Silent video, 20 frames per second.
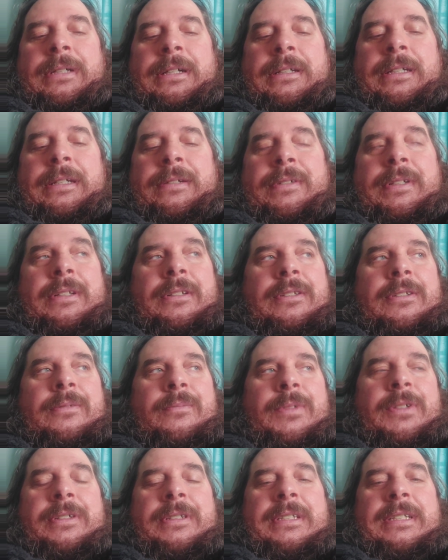I'll give it a little
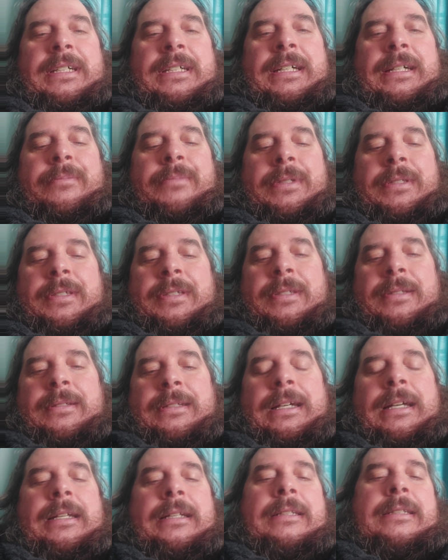more time. It's not